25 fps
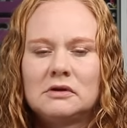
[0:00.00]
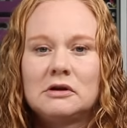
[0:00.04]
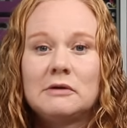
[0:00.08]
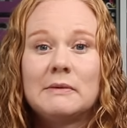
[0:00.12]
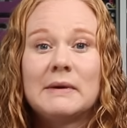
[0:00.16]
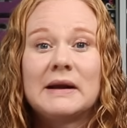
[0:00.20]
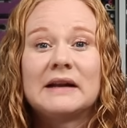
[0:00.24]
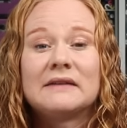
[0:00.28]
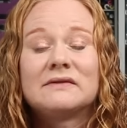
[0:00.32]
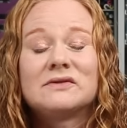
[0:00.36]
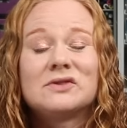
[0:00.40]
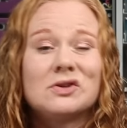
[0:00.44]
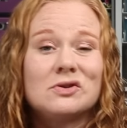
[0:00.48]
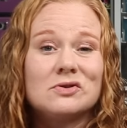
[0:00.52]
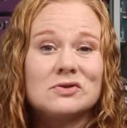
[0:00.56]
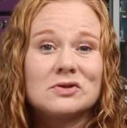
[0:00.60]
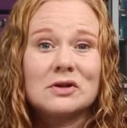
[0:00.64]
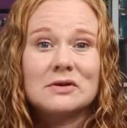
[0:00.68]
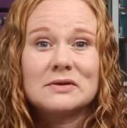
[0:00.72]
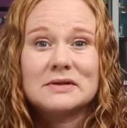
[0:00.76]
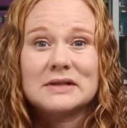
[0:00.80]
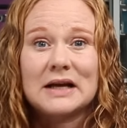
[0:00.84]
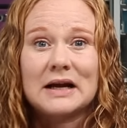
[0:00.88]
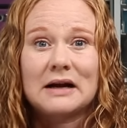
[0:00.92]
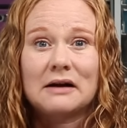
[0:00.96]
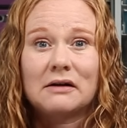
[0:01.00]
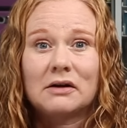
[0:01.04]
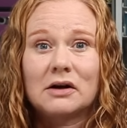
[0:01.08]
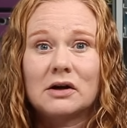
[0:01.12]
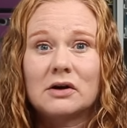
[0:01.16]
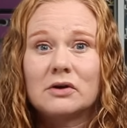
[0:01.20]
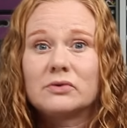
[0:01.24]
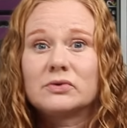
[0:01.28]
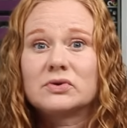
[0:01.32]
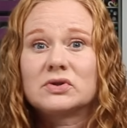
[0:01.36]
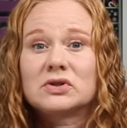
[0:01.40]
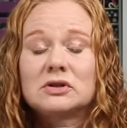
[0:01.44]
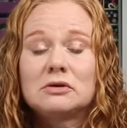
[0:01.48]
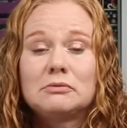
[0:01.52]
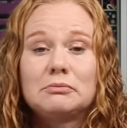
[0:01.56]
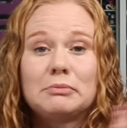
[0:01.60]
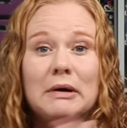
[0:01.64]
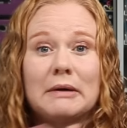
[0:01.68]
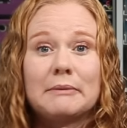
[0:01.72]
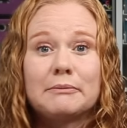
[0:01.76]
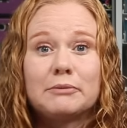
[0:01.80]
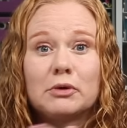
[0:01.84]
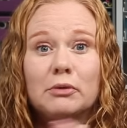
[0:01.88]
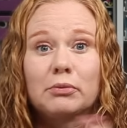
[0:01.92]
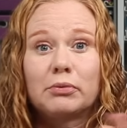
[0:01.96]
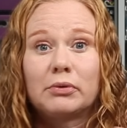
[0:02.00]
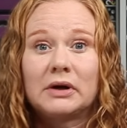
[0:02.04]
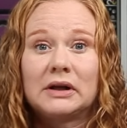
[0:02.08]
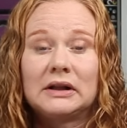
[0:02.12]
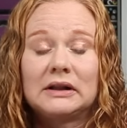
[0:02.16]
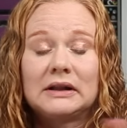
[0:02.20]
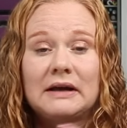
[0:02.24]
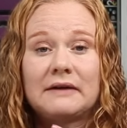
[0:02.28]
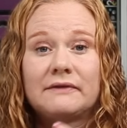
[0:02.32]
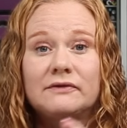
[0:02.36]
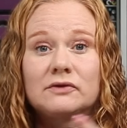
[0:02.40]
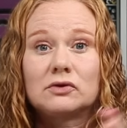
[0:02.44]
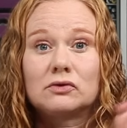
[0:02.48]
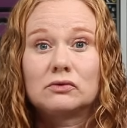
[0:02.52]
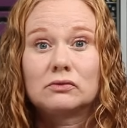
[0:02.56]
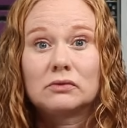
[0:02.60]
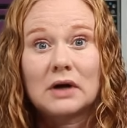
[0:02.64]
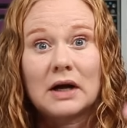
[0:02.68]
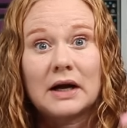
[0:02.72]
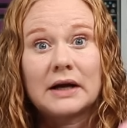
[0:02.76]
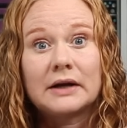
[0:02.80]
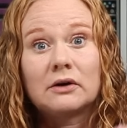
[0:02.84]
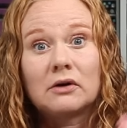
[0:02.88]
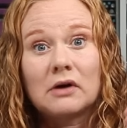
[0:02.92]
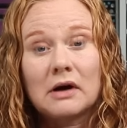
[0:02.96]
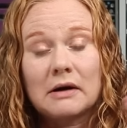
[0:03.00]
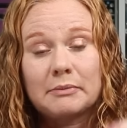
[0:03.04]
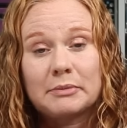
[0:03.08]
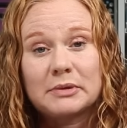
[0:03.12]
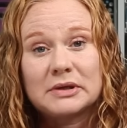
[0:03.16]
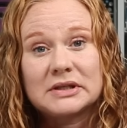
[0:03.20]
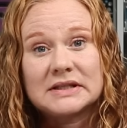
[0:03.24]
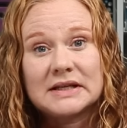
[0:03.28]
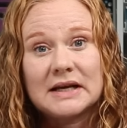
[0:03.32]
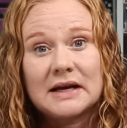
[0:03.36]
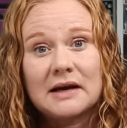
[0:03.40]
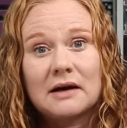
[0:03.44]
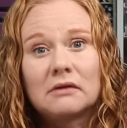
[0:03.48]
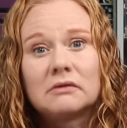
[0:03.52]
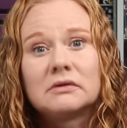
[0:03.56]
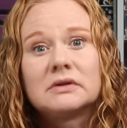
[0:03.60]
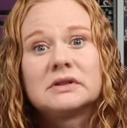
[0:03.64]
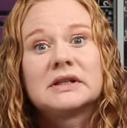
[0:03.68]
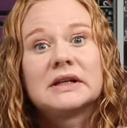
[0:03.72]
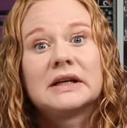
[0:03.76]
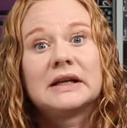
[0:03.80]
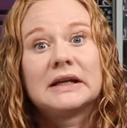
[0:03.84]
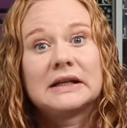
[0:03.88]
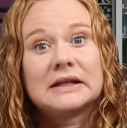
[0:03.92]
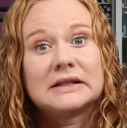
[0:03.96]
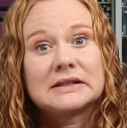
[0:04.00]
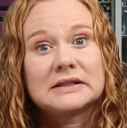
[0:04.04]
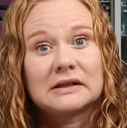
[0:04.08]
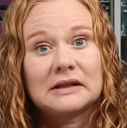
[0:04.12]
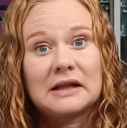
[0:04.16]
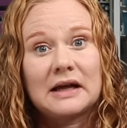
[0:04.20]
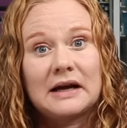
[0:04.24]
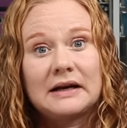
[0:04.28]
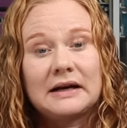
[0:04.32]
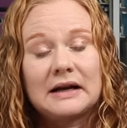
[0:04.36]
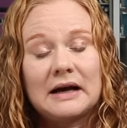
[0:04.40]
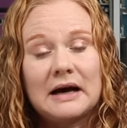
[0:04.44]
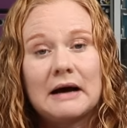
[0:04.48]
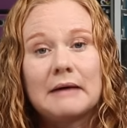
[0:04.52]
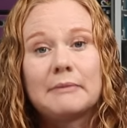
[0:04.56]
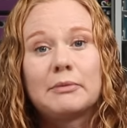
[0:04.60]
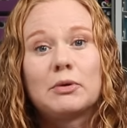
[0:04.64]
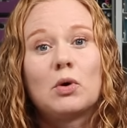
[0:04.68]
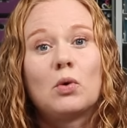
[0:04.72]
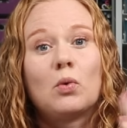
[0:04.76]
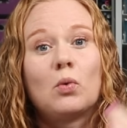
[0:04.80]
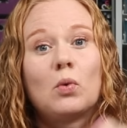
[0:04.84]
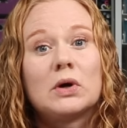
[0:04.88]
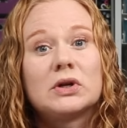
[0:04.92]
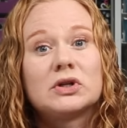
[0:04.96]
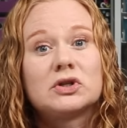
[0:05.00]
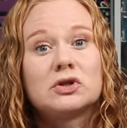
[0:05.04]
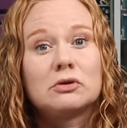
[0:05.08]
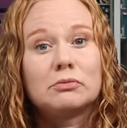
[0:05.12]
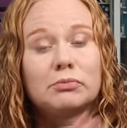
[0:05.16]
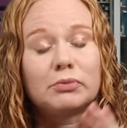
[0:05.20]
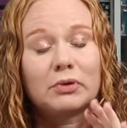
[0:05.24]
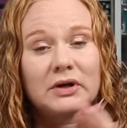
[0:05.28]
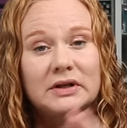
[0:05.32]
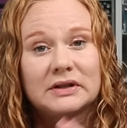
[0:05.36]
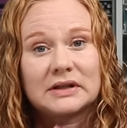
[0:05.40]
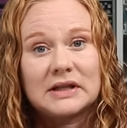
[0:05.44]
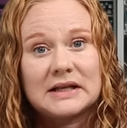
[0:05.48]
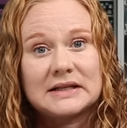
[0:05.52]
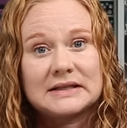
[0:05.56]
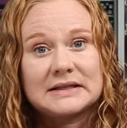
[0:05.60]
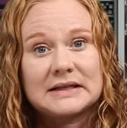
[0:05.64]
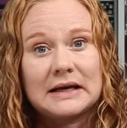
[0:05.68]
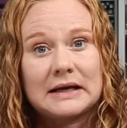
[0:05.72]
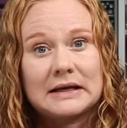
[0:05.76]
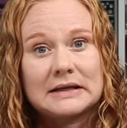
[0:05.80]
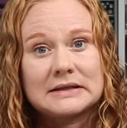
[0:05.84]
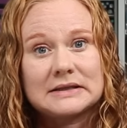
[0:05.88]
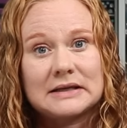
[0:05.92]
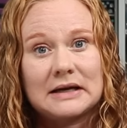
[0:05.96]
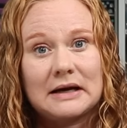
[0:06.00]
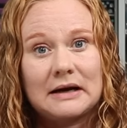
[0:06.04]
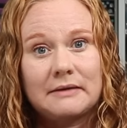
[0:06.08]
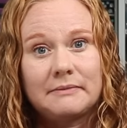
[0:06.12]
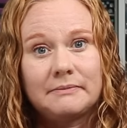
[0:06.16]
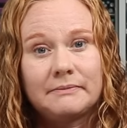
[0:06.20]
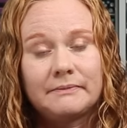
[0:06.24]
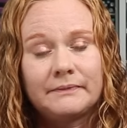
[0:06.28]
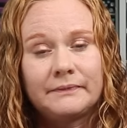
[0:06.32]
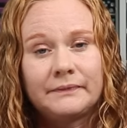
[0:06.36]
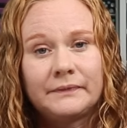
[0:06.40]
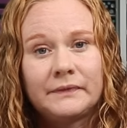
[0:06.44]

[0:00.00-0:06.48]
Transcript: You might have to use those arrows to bump your print left and right or up and down to get it to line up once you print that second time.